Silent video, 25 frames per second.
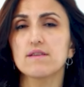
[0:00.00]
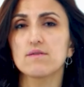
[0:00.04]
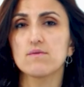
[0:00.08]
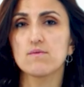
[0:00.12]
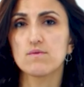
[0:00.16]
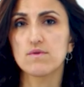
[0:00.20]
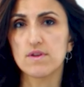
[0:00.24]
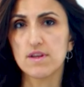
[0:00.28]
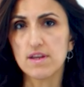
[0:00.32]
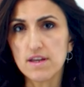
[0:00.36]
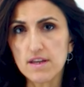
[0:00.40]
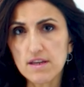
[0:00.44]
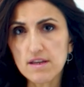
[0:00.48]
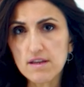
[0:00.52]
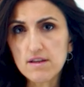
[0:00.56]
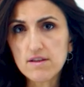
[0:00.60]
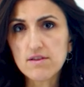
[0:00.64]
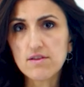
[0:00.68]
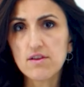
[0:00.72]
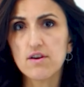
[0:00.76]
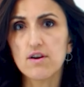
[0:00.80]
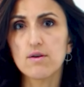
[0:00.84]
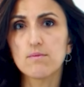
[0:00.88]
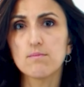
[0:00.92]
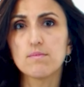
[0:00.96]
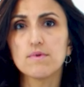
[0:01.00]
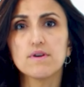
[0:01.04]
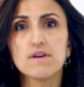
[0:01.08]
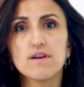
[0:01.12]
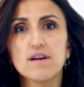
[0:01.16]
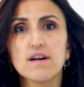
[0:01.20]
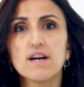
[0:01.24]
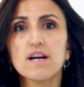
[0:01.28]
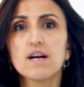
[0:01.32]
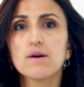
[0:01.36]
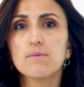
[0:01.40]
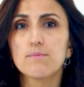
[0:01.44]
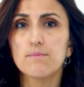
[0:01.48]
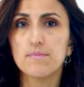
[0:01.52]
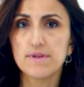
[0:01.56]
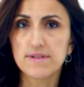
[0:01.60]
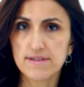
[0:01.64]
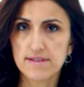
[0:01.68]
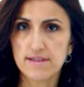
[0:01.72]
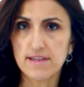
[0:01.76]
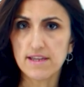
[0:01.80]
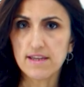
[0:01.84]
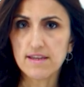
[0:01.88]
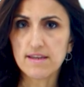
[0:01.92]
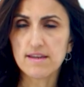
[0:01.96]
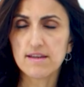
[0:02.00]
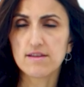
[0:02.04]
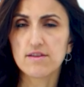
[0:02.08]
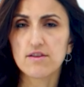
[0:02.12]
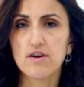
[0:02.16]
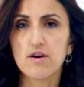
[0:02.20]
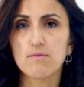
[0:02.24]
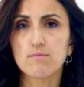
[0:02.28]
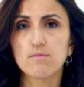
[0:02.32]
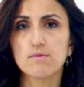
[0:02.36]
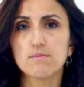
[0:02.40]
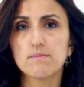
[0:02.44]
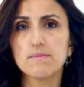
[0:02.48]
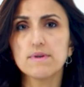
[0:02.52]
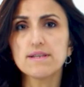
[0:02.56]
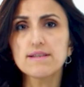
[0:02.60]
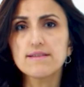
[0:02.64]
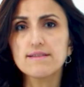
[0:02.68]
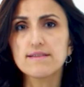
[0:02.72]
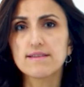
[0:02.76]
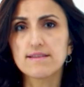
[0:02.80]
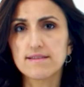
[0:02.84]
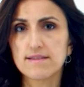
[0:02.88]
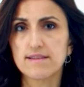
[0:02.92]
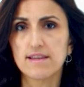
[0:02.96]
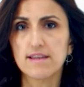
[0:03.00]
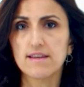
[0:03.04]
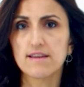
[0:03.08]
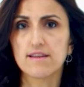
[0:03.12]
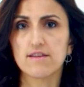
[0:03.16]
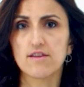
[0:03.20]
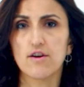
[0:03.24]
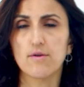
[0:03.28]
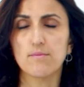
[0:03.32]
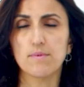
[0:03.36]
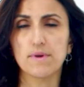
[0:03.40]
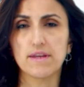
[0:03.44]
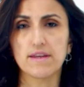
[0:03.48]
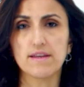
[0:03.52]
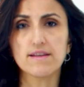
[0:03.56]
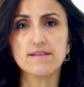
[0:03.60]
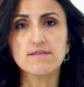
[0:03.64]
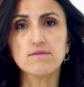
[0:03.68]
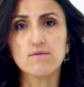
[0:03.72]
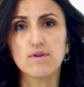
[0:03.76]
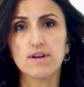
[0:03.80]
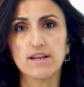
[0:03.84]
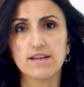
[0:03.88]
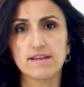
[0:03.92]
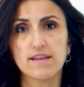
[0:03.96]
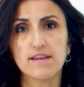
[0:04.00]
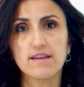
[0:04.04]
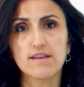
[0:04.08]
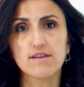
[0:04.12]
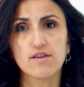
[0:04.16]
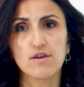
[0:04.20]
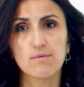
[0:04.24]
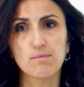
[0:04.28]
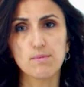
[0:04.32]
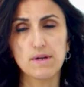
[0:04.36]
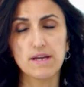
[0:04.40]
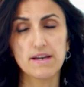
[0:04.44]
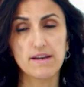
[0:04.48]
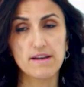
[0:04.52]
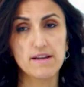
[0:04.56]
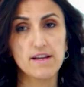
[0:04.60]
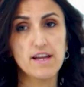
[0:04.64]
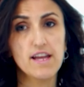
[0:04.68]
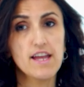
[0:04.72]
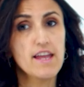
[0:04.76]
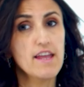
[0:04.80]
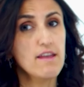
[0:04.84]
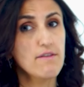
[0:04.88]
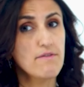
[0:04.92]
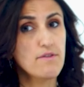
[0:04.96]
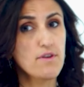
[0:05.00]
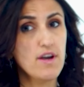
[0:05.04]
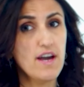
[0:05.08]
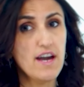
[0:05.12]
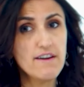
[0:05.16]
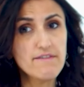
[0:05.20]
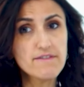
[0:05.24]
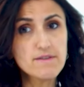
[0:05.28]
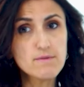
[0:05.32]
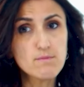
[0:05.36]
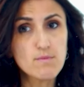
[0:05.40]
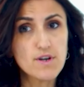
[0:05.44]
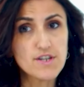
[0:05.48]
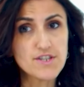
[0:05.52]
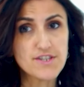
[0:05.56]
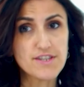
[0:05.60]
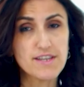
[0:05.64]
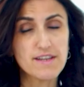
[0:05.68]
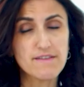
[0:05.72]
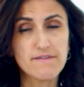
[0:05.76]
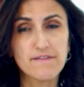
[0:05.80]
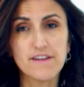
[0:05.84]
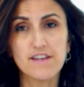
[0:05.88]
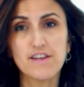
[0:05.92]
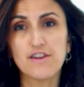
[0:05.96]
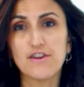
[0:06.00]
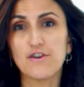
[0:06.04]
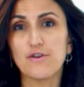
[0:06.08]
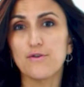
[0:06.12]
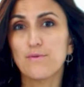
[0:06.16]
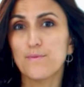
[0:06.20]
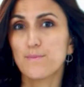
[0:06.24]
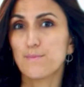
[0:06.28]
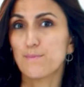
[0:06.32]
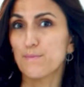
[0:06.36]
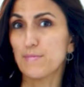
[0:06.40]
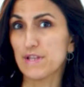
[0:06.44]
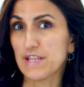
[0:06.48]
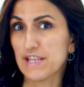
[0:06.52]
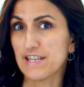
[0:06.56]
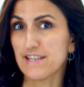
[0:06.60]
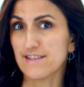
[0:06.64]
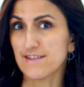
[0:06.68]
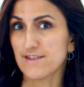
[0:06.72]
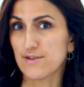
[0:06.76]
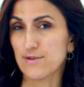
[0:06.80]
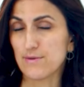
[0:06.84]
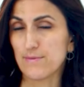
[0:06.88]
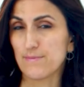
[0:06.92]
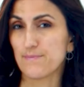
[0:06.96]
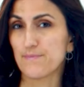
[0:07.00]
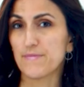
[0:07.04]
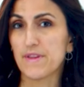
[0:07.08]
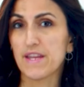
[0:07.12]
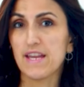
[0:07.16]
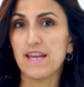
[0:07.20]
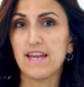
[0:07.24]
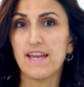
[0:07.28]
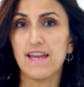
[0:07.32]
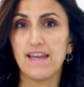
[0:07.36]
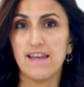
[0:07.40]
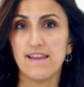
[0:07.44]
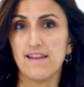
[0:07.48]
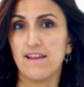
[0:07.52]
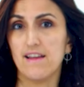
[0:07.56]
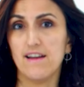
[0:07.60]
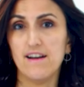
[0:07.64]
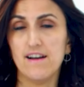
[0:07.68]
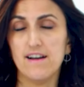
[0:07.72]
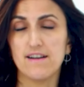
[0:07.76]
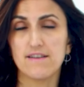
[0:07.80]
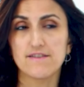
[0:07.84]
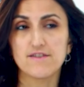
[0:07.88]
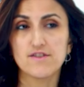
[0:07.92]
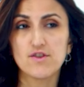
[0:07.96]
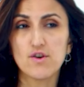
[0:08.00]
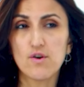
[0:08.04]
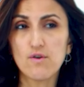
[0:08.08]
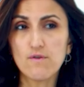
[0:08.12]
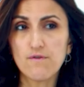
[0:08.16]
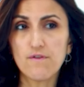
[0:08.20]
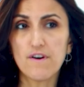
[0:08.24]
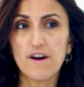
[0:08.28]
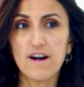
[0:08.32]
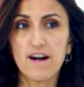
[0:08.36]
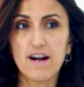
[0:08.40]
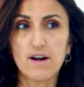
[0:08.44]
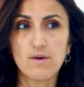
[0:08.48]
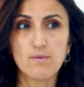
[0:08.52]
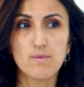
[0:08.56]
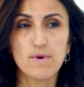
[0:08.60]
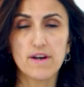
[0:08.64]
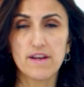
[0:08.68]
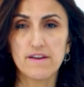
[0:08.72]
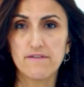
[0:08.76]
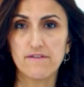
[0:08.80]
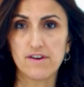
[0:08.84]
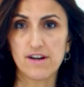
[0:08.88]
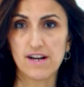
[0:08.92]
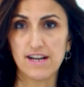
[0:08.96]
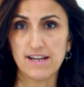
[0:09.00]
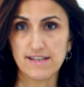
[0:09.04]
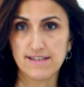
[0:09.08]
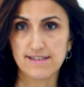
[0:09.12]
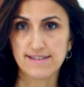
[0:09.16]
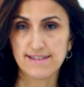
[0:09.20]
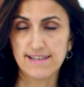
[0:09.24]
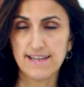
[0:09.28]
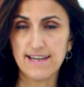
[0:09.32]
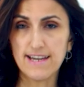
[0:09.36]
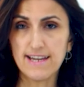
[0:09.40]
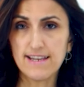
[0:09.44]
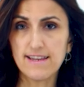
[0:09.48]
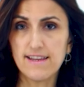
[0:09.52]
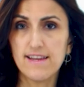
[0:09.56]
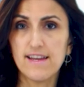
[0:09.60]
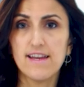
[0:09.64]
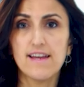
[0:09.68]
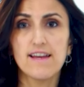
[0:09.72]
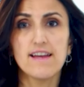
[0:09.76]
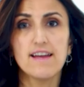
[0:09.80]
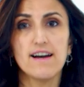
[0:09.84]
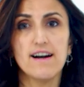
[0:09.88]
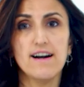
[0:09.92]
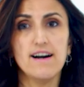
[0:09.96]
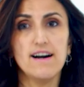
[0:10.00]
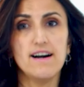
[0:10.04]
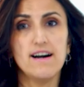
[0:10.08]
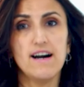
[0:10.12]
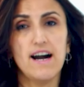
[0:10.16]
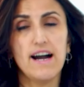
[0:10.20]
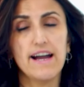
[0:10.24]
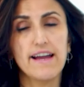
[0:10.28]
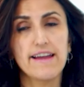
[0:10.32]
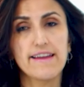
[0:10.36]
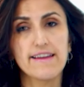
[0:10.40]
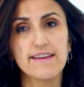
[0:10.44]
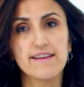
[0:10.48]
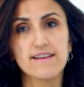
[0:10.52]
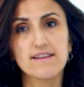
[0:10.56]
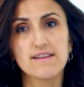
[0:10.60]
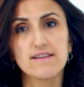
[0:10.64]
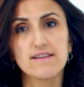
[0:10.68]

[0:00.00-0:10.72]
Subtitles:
uning kitabı, bizning kitabımız, sizning kitabınız, ularning kitapları. If you haven't watched that video, please do. So far, whatever I said, I